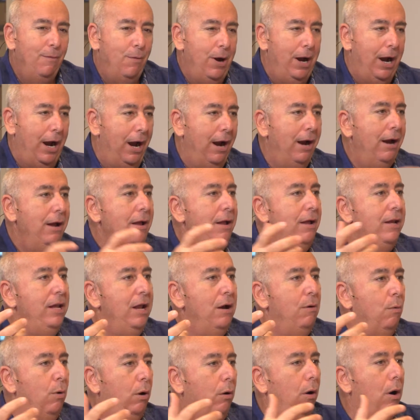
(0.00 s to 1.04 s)
Where
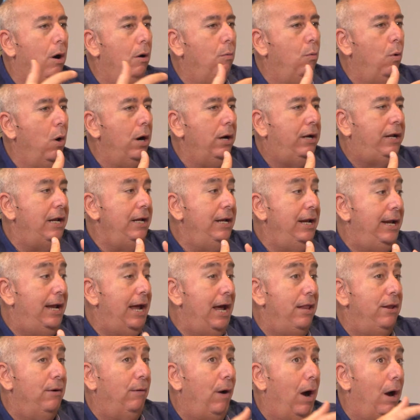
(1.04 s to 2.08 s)
we're all working
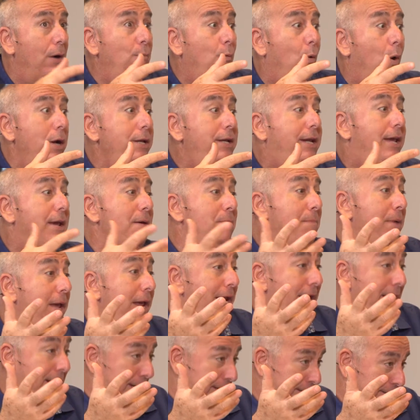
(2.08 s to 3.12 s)
together on one
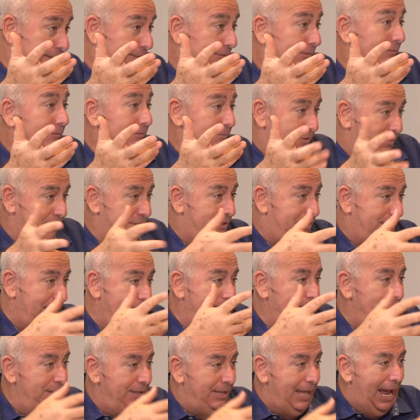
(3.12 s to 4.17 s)
committee to
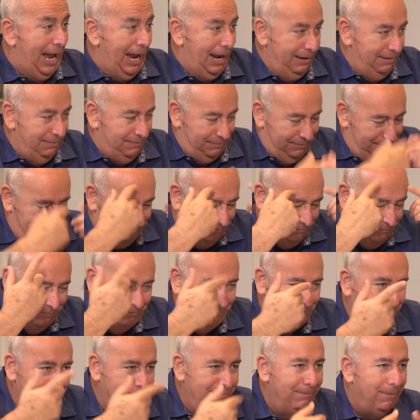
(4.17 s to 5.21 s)
stay with that
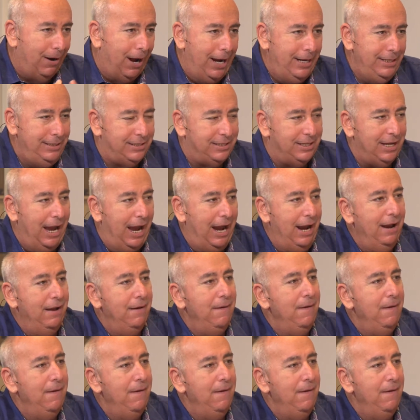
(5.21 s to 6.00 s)
mindset.